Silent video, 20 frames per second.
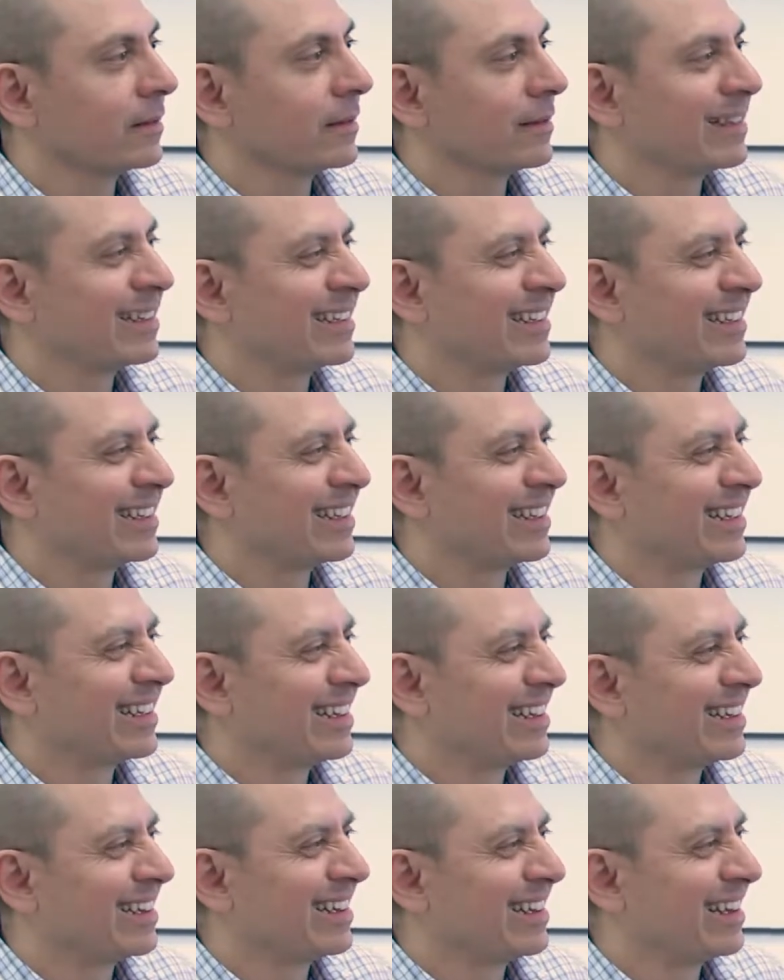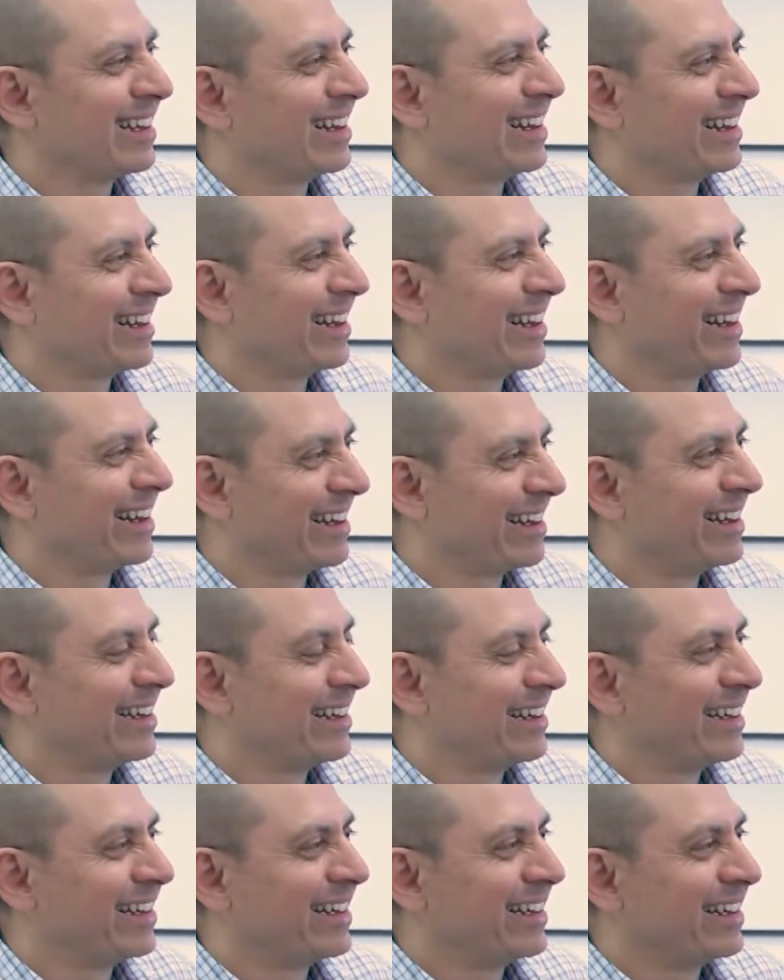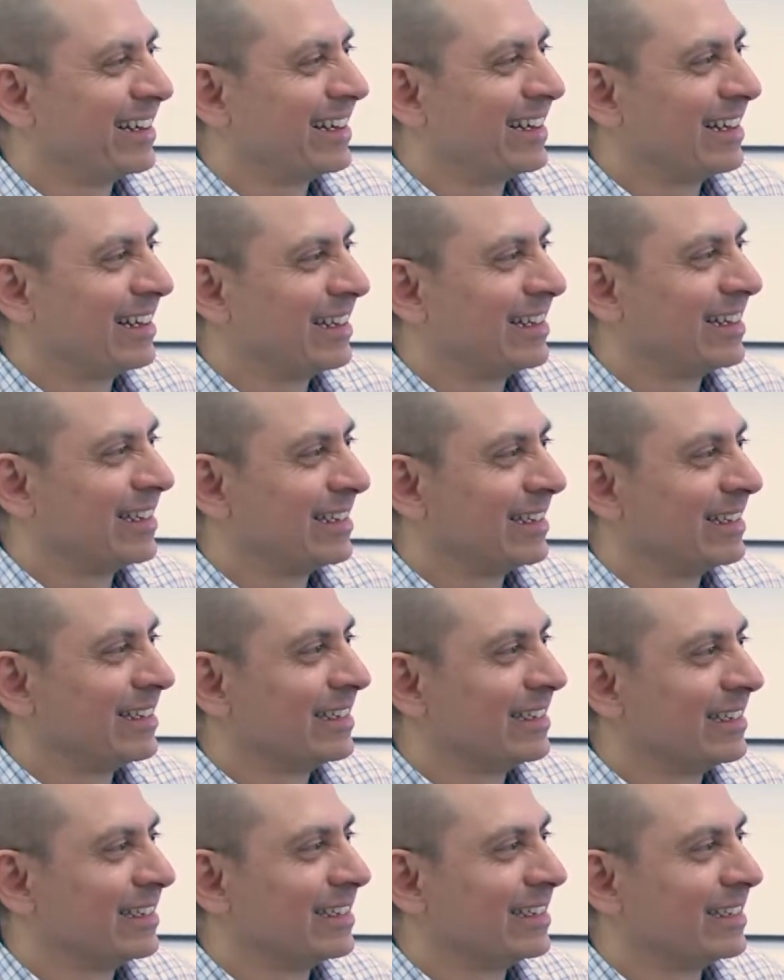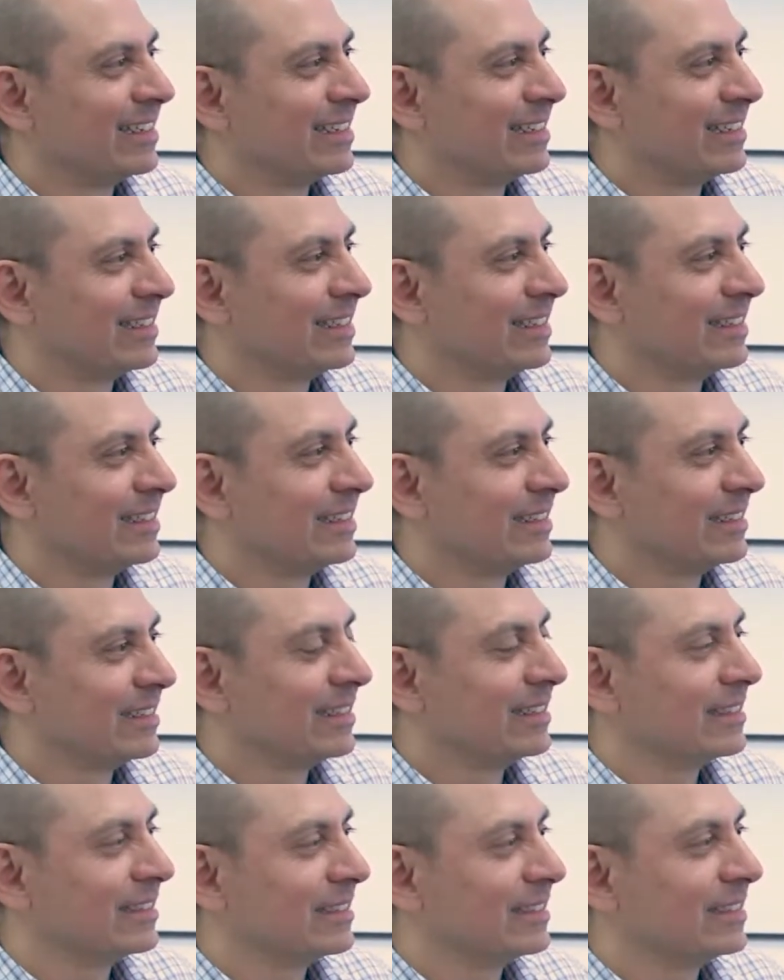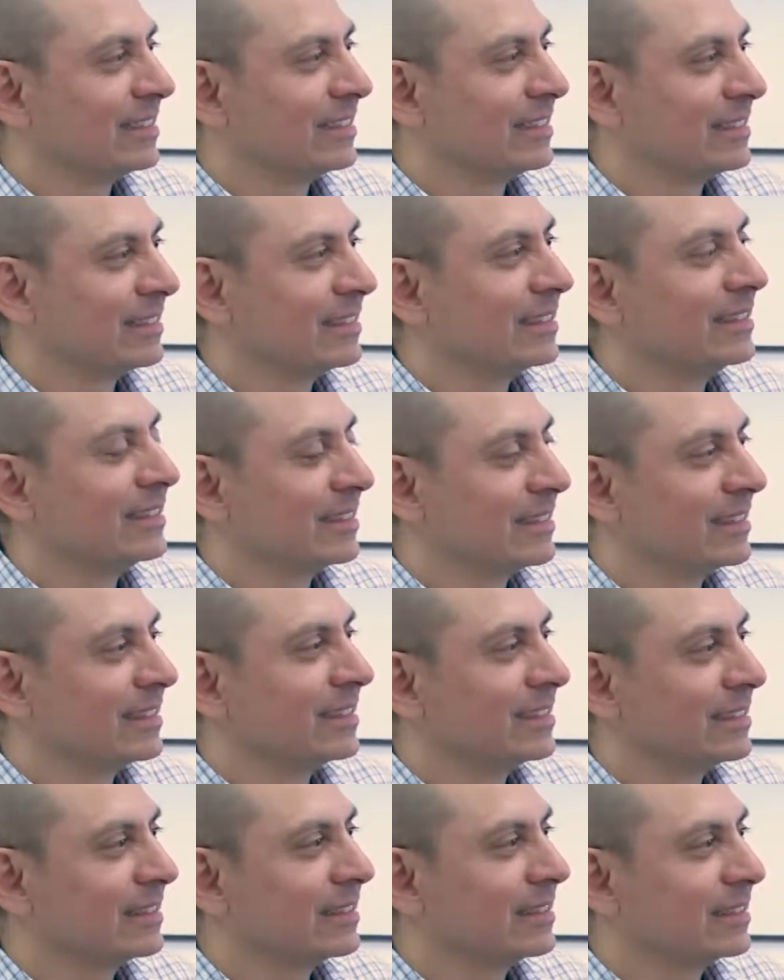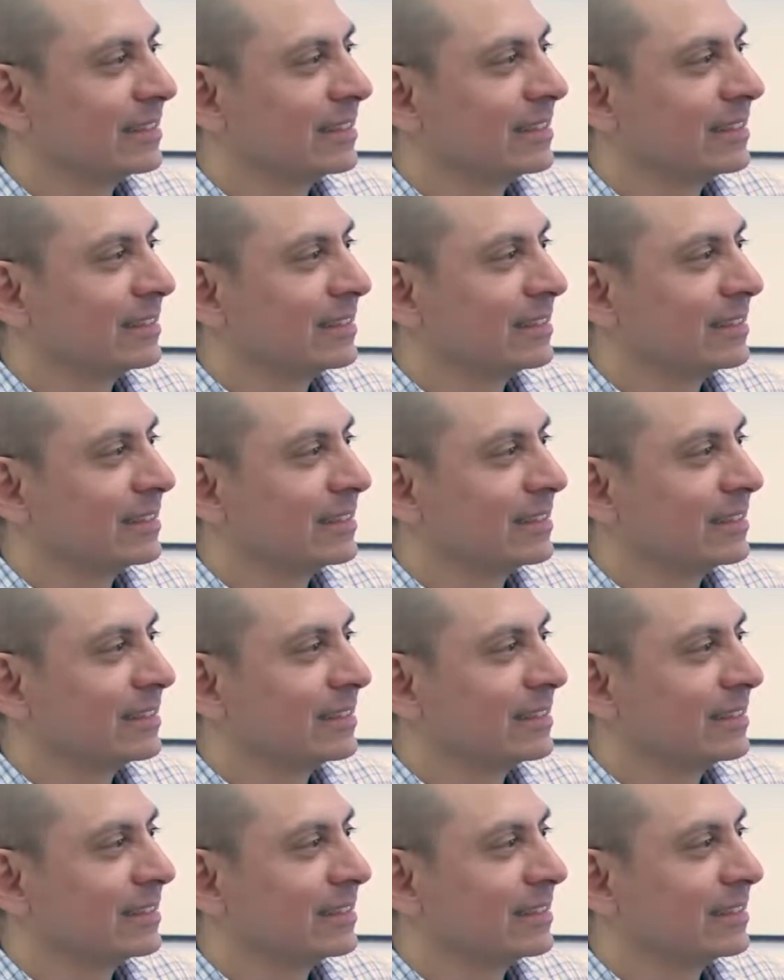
This person isn't speaking.